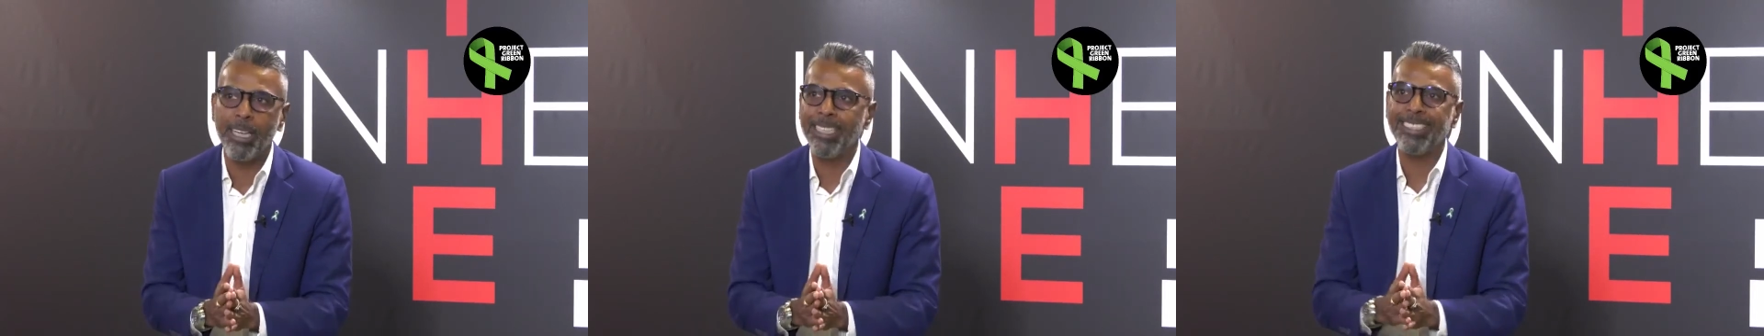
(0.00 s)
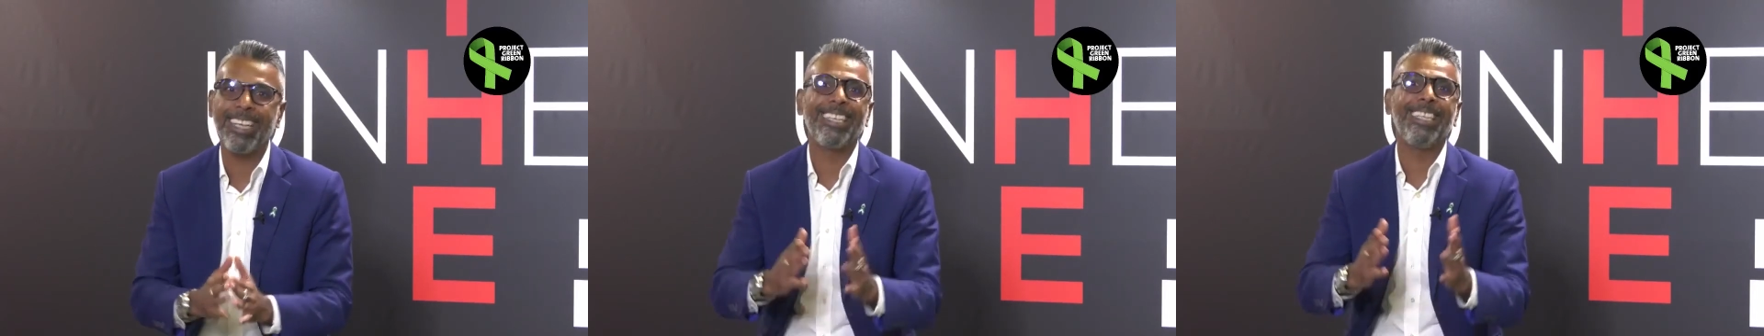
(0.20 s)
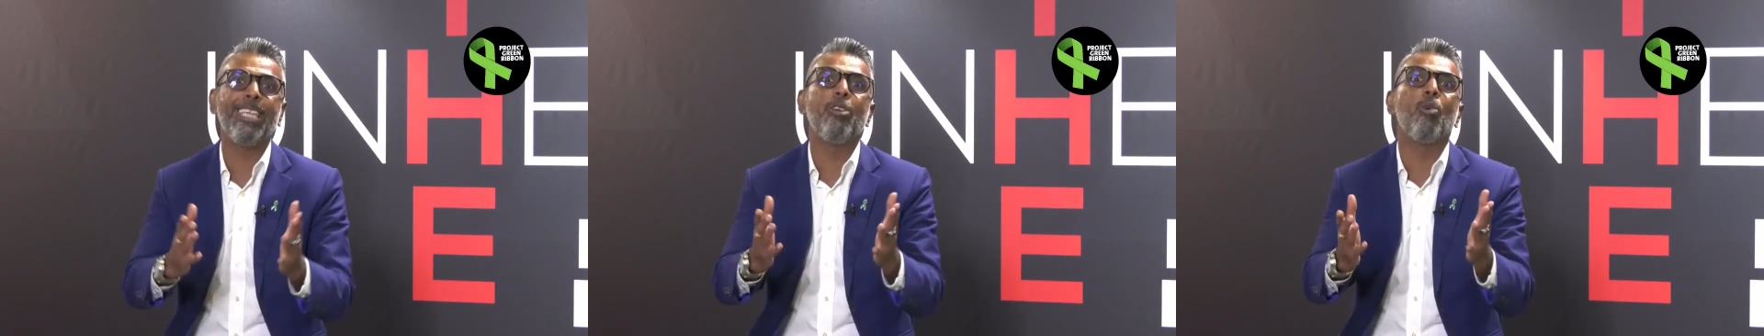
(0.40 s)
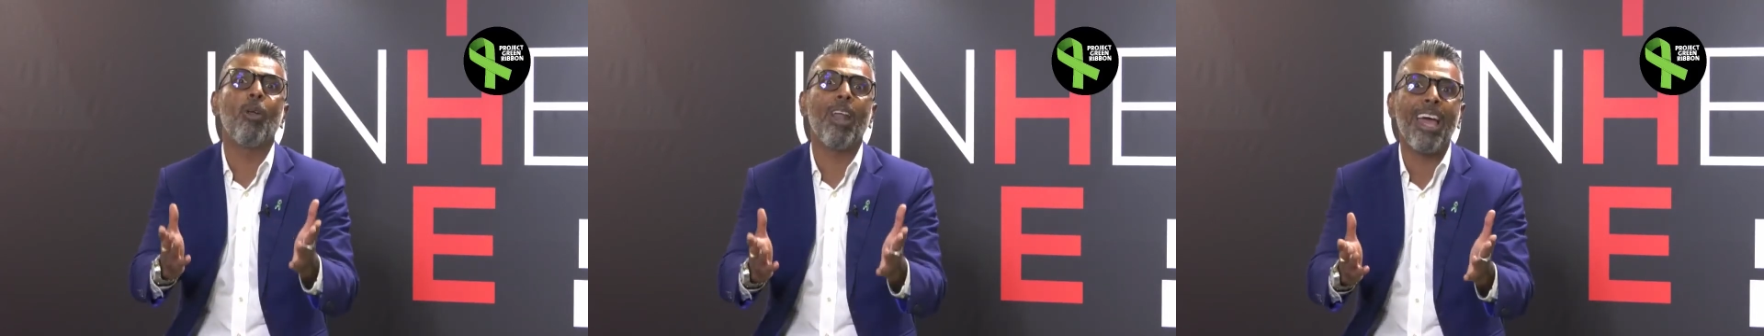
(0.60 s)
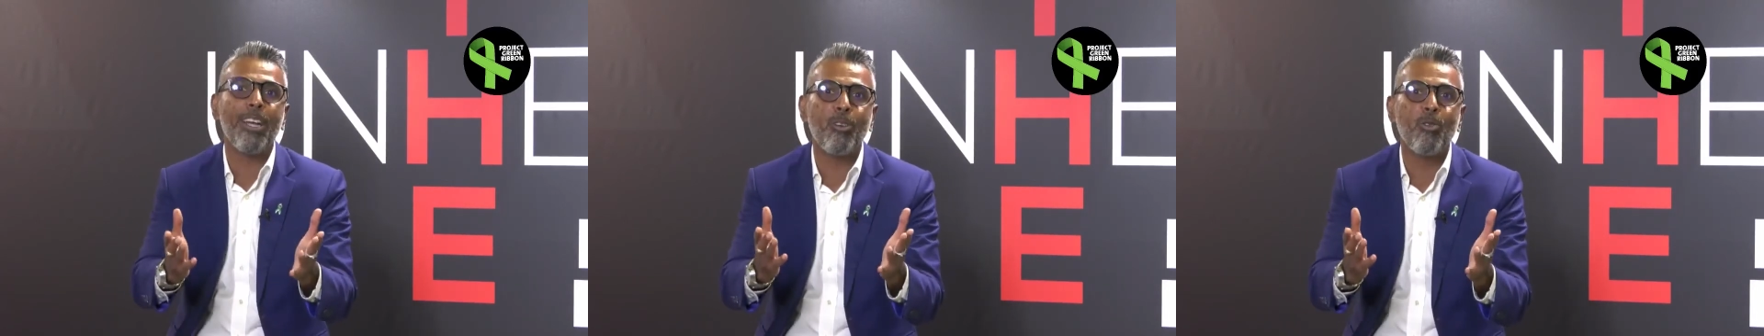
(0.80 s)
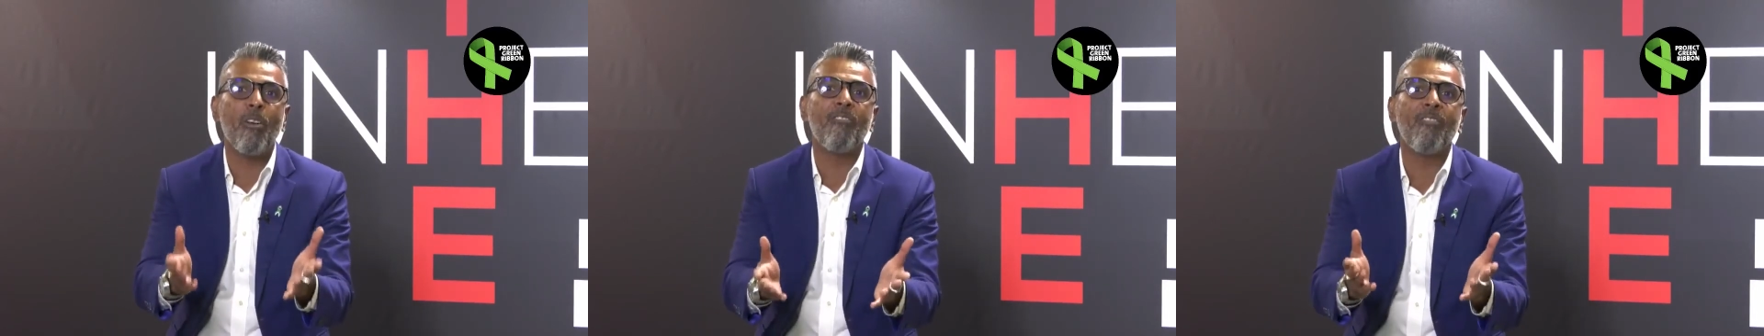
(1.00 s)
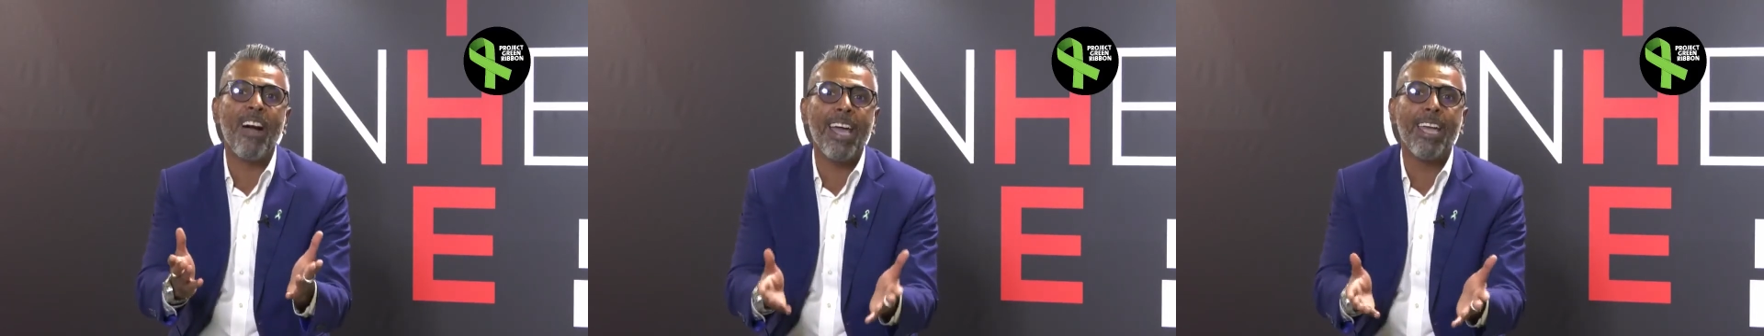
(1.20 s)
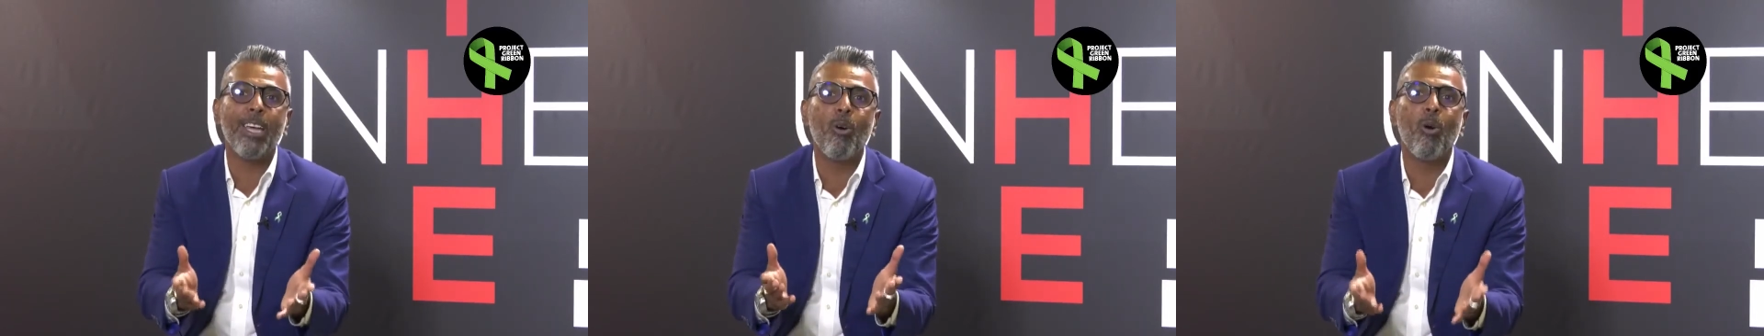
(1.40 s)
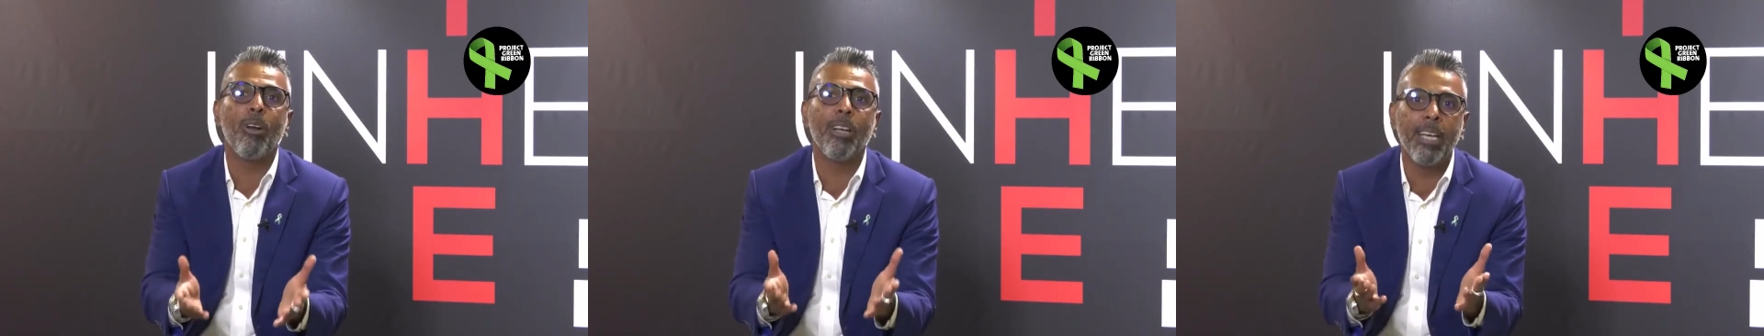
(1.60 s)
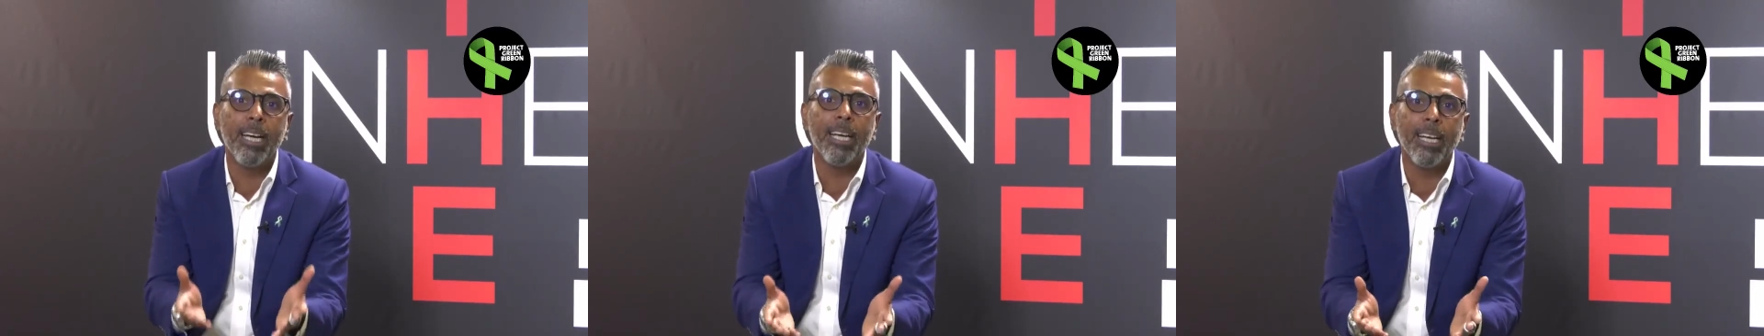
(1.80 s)
Sakthi, you lied to a
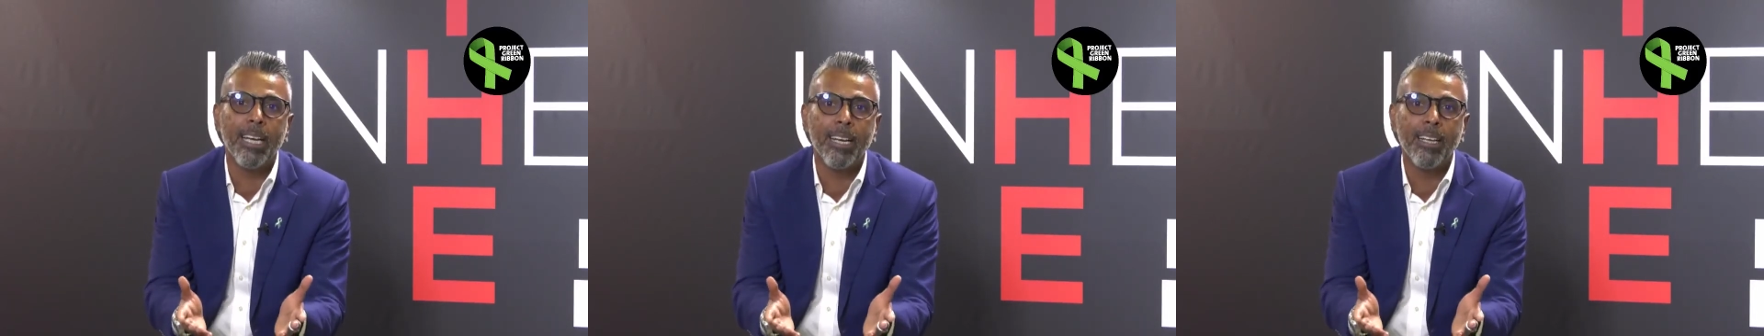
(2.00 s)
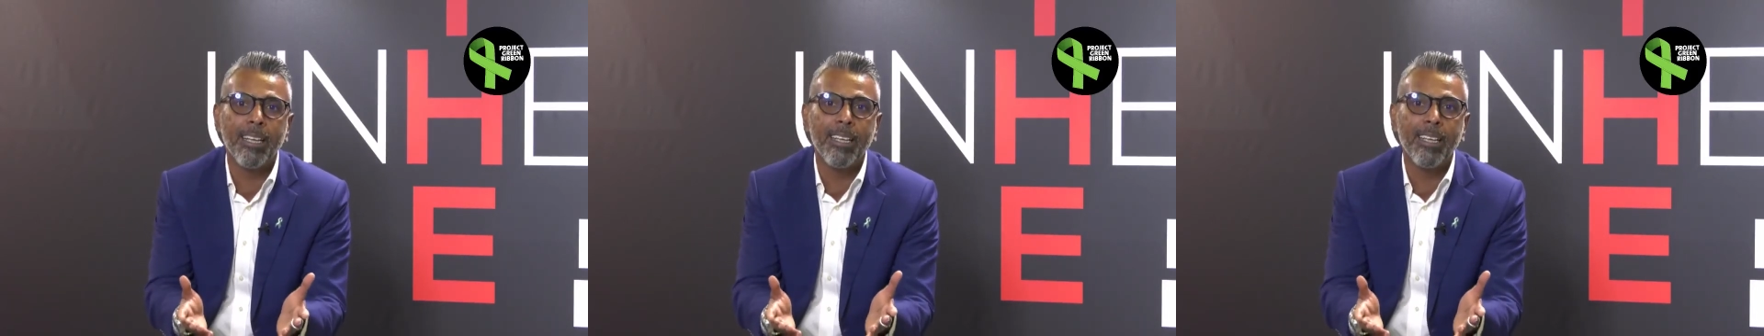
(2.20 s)
5-year-old girl.